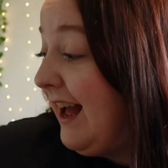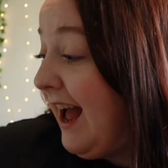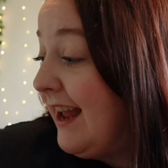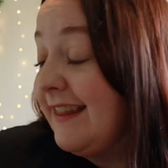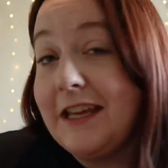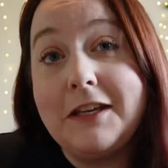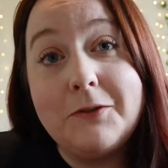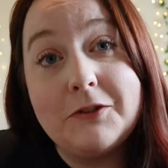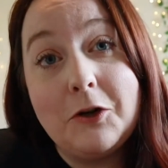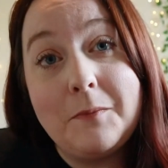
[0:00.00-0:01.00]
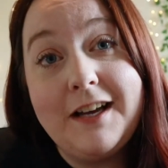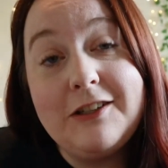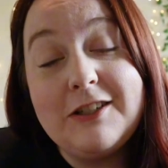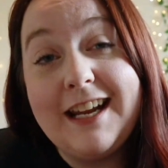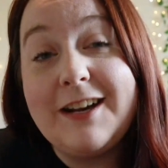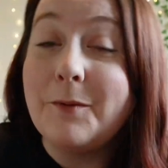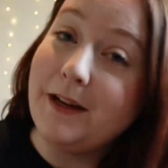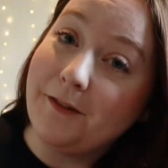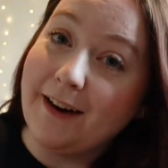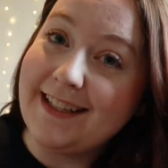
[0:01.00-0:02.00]
I thank you so much and hope you
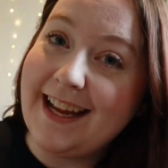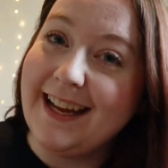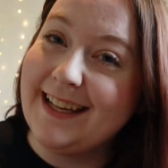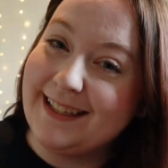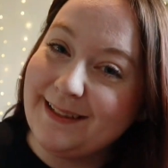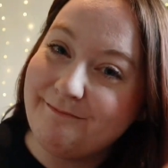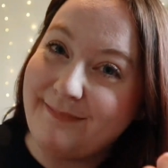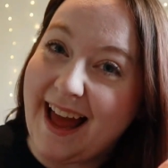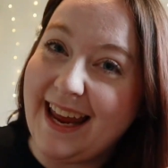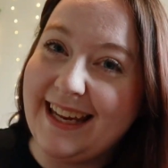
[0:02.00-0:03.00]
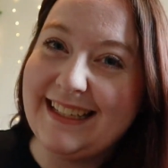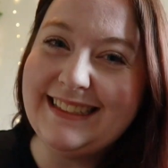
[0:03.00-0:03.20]
have a great day. Bye.